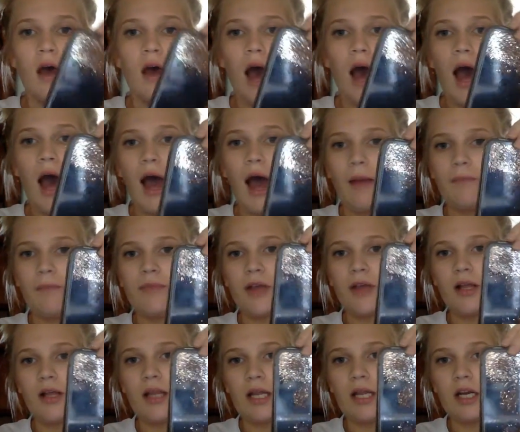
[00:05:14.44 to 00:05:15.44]
The
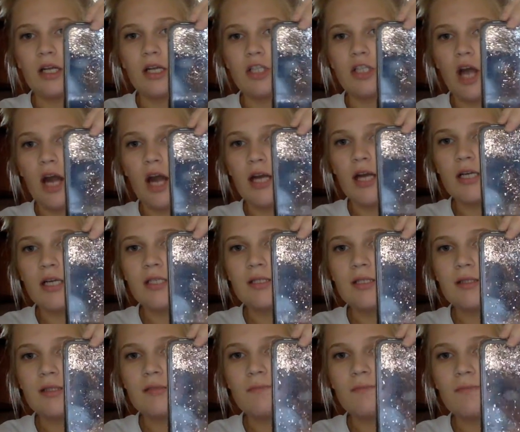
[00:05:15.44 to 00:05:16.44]
glitter
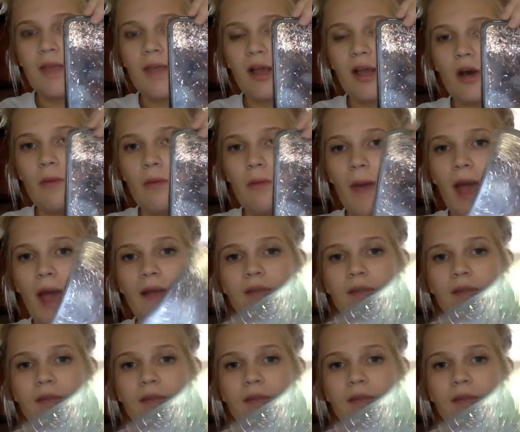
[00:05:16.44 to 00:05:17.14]
jars that go back,